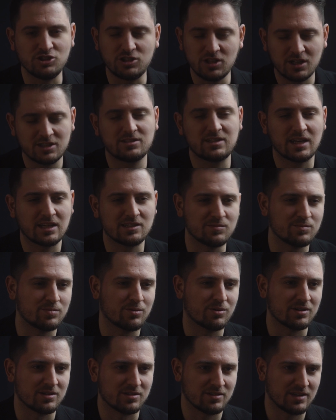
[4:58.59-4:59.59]
just as
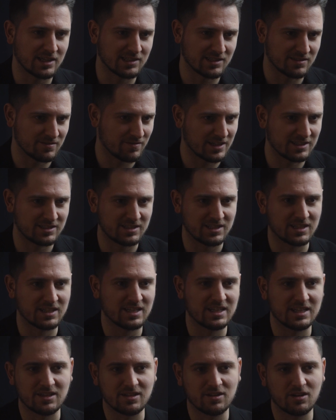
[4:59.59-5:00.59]
important as investing
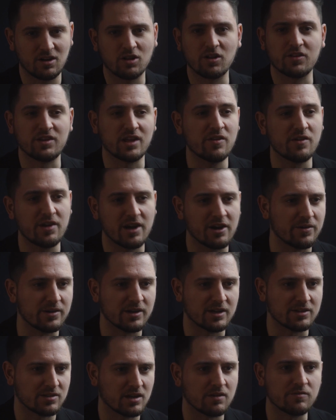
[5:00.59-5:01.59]
in all the other
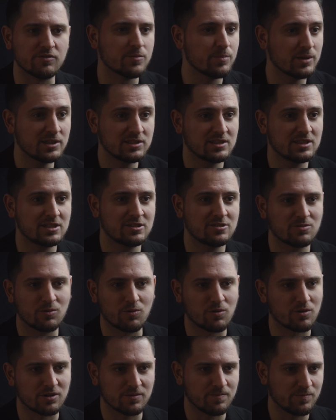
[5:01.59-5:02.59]
areas of your business
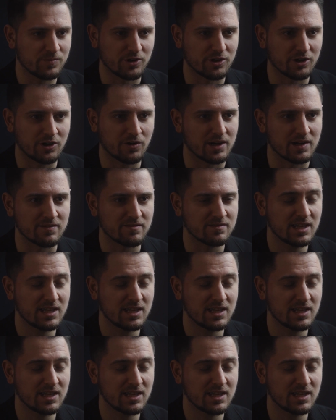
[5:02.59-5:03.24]
or your creative